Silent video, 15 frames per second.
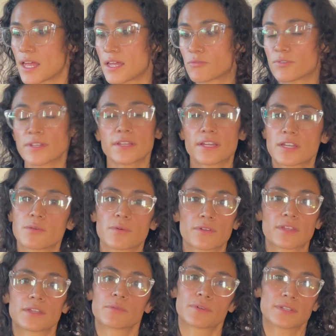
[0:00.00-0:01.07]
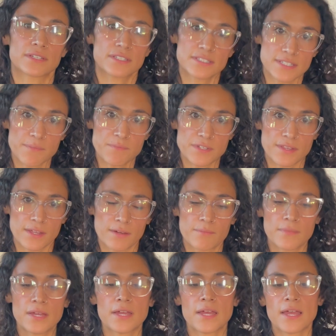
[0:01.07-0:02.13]
really anywhere that would accept
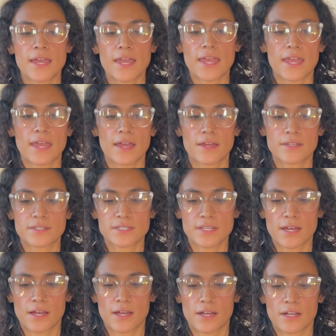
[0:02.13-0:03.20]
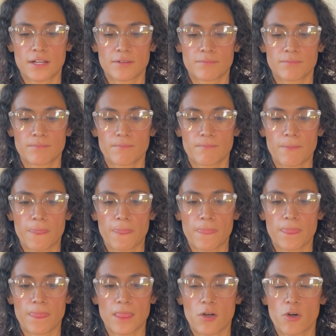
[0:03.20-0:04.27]
them, and
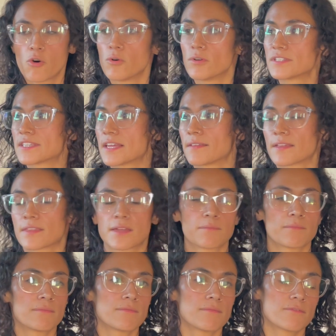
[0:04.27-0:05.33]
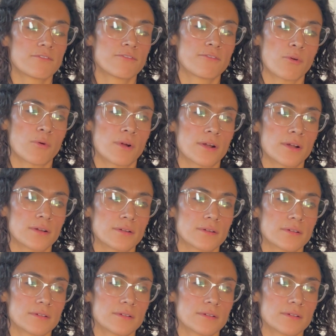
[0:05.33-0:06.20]
wholesaling them for